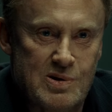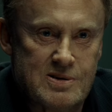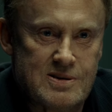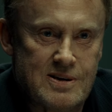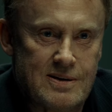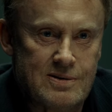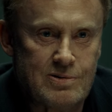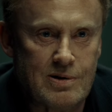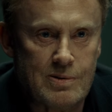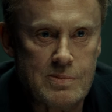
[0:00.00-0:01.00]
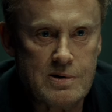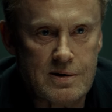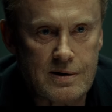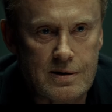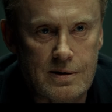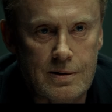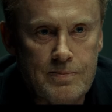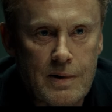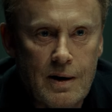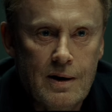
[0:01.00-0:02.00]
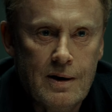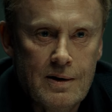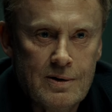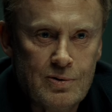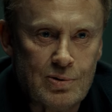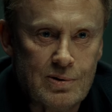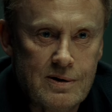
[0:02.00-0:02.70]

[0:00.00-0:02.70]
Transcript: was sent to America to